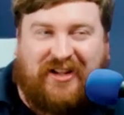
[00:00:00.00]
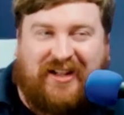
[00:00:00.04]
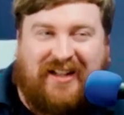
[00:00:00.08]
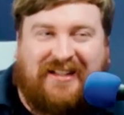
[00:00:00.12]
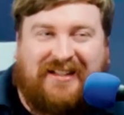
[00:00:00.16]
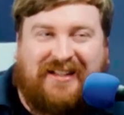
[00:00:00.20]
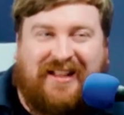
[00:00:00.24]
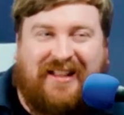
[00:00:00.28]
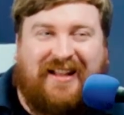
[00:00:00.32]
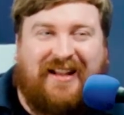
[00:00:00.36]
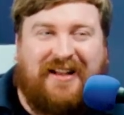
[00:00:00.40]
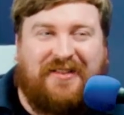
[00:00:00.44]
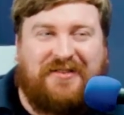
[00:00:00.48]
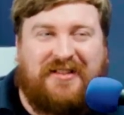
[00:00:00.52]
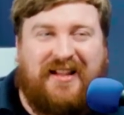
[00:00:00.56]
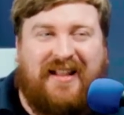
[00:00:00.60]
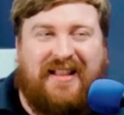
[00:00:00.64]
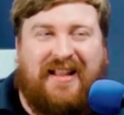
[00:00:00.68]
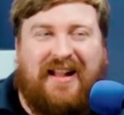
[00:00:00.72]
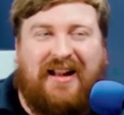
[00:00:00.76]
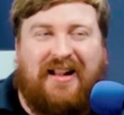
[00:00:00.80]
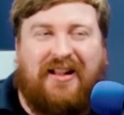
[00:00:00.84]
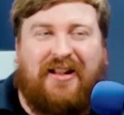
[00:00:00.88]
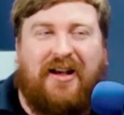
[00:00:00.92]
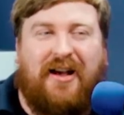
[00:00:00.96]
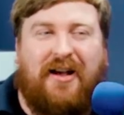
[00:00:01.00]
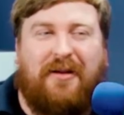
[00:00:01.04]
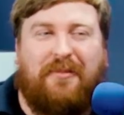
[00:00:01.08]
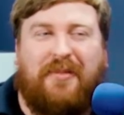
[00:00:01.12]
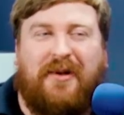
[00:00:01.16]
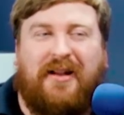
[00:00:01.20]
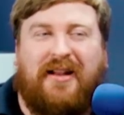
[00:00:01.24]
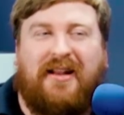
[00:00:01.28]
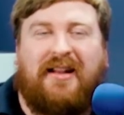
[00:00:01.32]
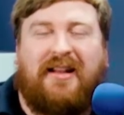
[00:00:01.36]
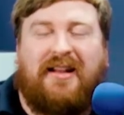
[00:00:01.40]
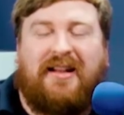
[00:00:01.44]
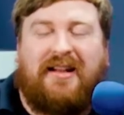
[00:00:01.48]
because I think I've said that a lot,
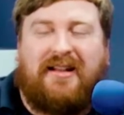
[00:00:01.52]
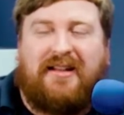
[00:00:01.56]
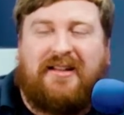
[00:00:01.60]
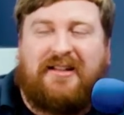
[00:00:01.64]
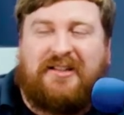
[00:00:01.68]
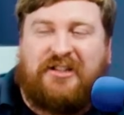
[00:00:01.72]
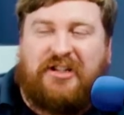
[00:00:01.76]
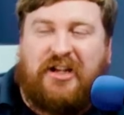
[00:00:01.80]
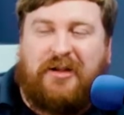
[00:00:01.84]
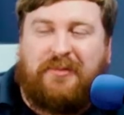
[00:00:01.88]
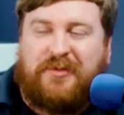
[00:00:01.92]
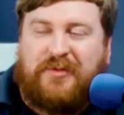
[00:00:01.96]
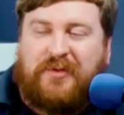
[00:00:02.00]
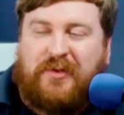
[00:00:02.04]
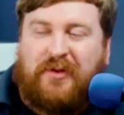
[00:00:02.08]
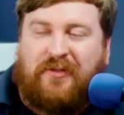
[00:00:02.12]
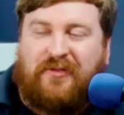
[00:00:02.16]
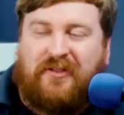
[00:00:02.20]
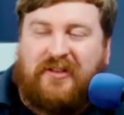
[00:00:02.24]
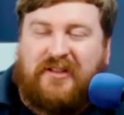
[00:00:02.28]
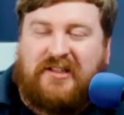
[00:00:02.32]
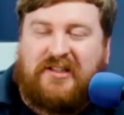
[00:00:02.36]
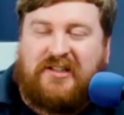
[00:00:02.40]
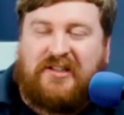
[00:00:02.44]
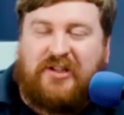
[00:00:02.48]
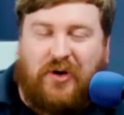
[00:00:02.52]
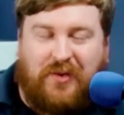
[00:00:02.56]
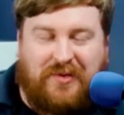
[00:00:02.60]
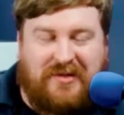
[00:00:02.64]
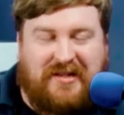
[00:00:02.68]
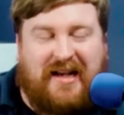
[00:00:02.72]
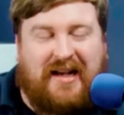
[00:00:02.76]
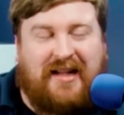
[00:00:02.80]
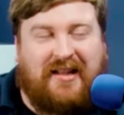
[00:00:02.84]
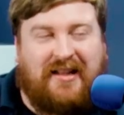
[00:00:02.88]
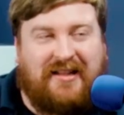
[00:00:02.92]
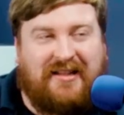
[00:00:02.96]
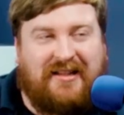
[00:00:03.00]
but James Rolfe is so
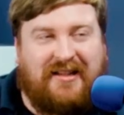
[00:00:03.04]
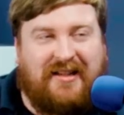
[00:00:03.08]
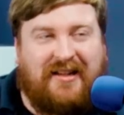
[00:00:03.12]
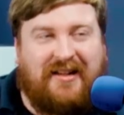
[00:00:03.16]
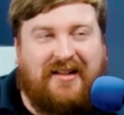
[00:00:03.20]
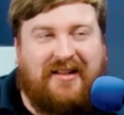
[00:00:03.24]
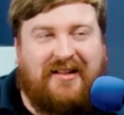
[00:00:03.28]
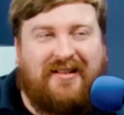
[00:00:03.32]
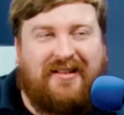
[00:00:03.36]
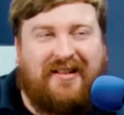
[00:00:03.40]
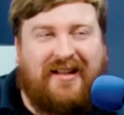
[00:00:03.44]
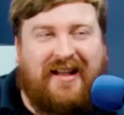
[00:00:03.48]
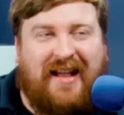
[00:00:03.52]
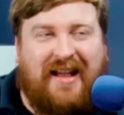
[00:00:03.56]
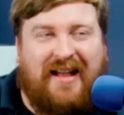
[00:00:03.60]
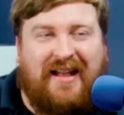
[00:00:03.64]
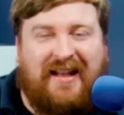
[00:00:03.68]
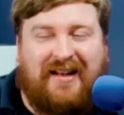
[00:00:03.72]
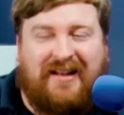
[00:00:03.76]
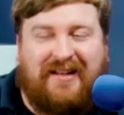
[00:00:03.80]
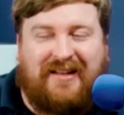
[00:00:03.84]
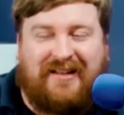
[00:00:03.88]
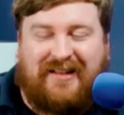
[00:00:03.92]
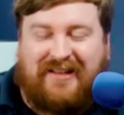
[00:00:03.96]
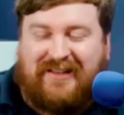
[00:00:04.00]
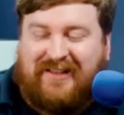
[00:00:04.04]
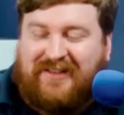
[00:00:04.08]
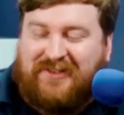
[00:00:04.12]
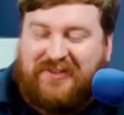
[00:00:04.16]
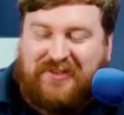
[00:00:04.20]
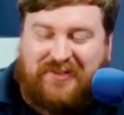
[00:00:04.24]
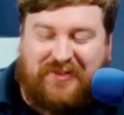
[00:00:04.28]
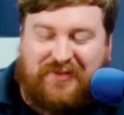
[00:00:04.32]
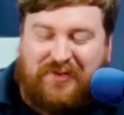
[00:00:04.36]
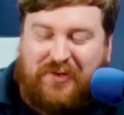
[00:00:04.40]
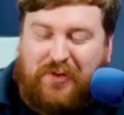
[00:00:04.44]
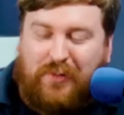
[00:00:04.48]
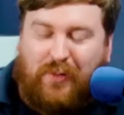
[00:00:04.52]
talented. And
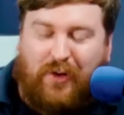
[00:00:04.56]
there's a few